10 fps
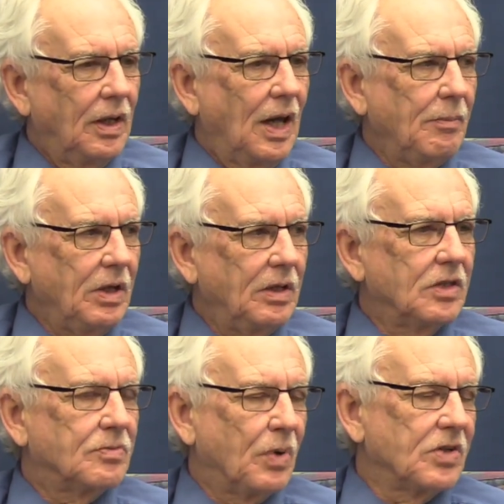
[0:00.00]
I mean,
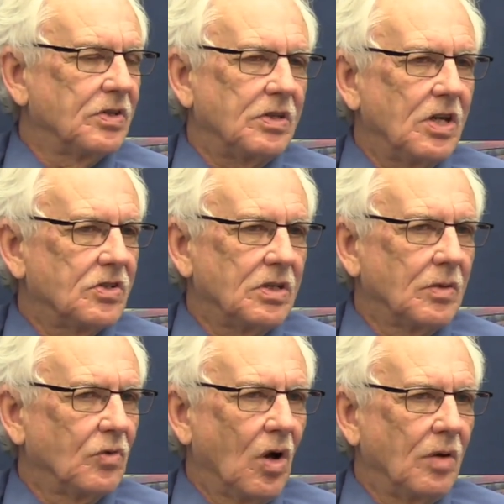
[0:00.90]
this presentation
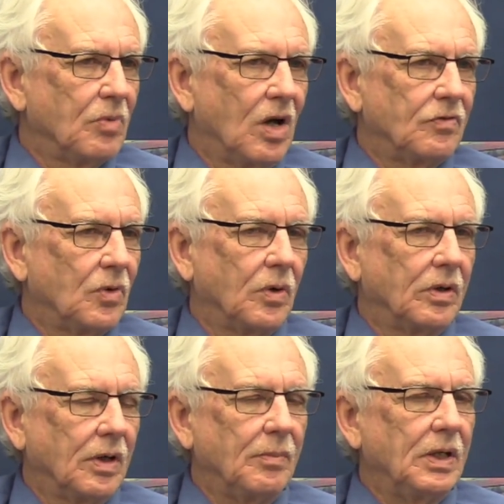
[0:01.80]
that Ron brought forward,
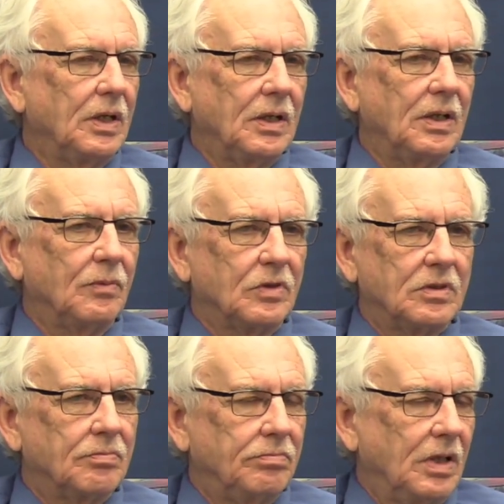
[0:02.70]
and I mean, it
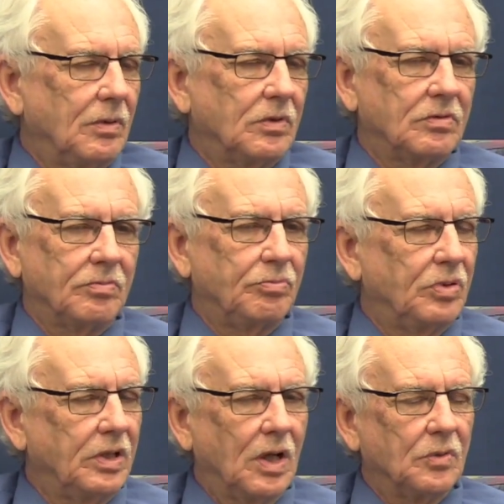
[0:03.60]
was
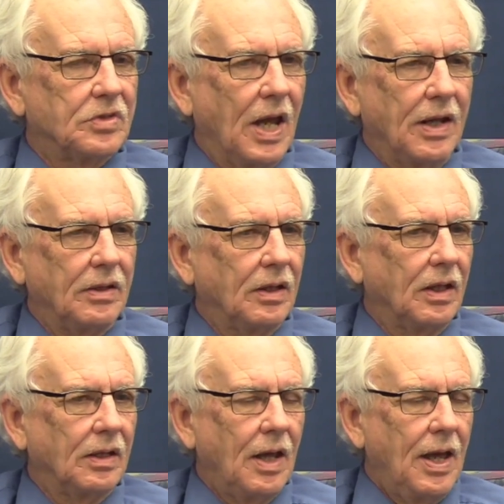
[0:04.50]
pretty outstanding.
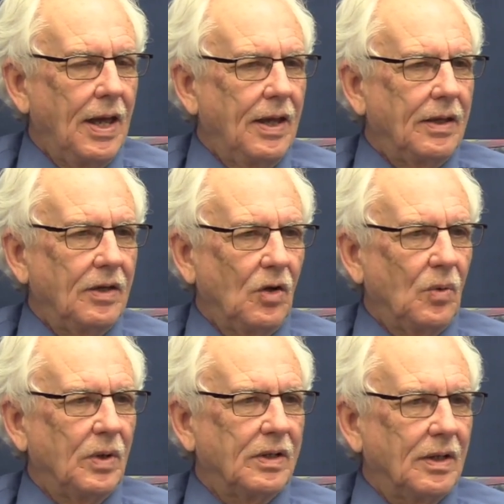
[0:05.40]
And you know
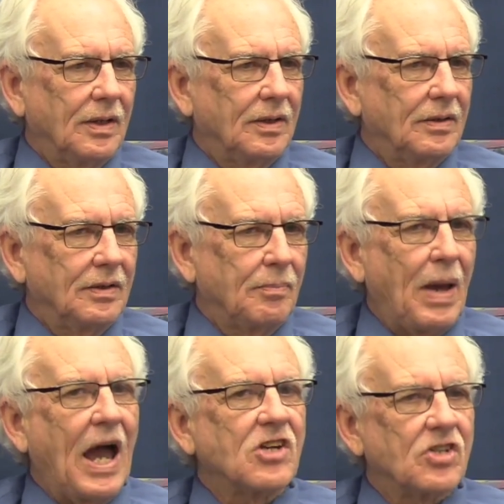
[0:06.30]
what, the
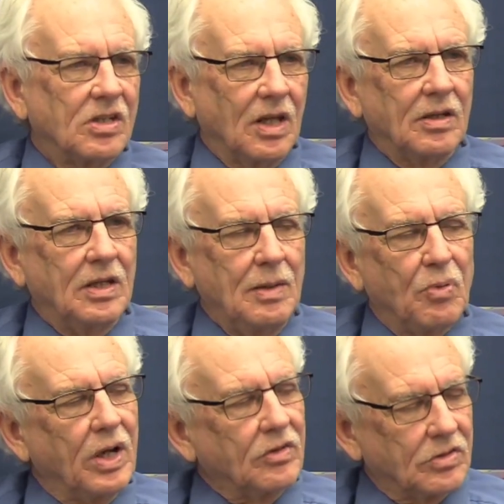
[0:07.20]
passion that he
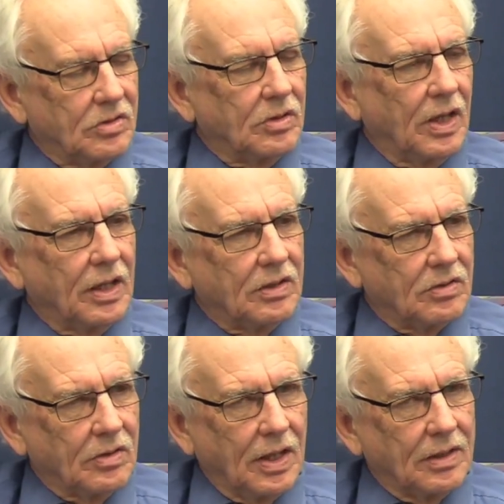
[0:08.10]
brings to that,
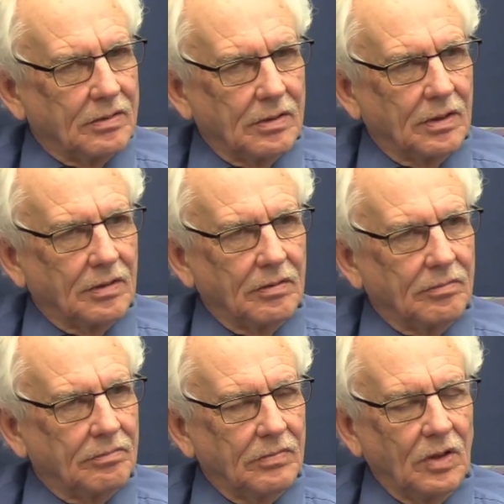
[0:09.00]

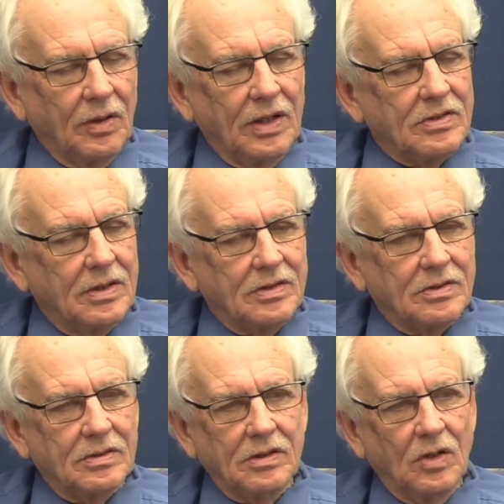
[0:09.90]
you know,
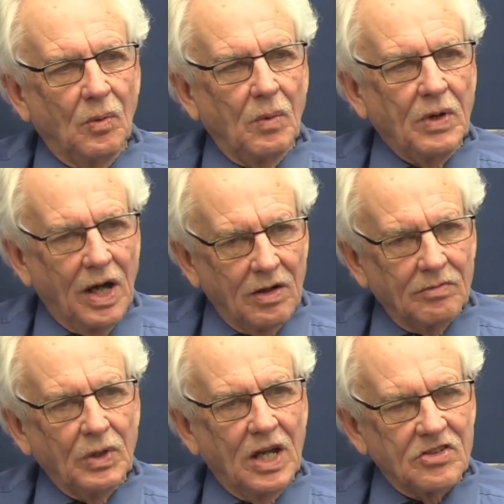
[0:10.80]
it's you know what, we
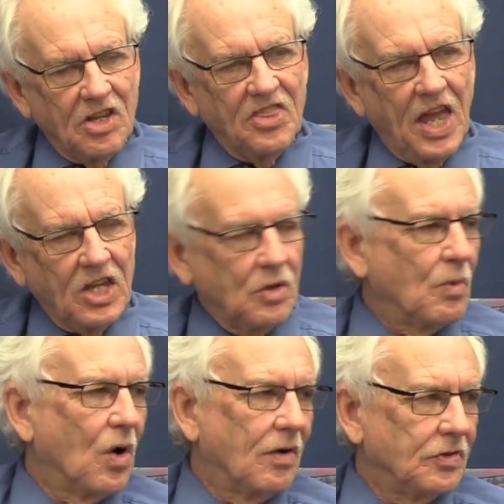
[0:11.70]
gotta say thank you
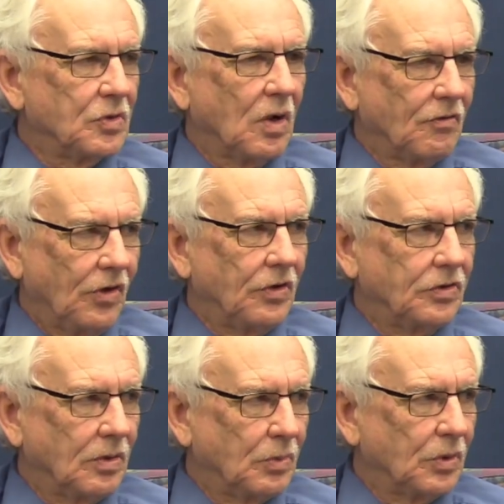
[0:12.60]
more often to our
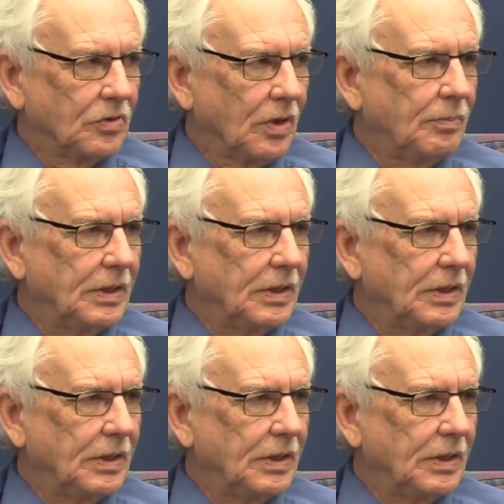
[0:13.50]
volunteer boards, right?